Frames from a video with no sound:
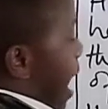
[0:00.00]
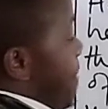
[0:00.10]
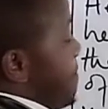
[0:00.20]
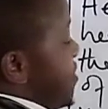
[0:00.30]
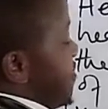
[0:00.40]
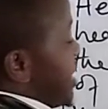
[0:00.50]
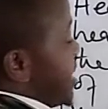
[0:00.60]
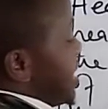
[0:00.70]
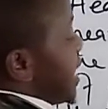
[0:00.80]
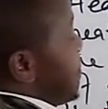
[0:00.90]

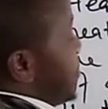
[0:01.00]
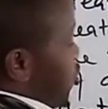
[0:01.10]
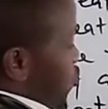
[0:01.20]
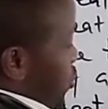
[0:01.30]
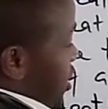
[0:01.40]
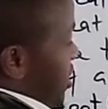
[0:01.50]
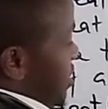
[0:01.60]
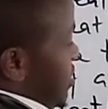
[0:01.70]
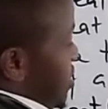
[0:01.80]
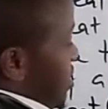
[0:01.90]
abbreviated capital C
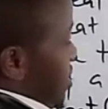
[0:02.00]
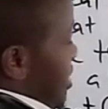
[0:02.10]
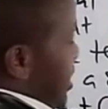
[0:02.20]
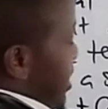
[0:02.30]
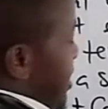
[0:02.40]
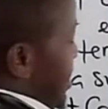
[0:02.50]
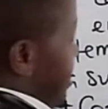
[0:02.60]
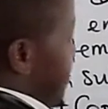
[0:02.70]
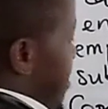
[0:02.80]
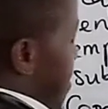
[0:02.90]
is
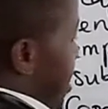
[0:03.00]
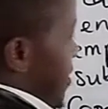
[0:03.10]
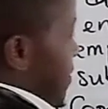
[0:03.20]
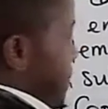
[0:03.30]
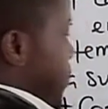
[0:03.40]
given by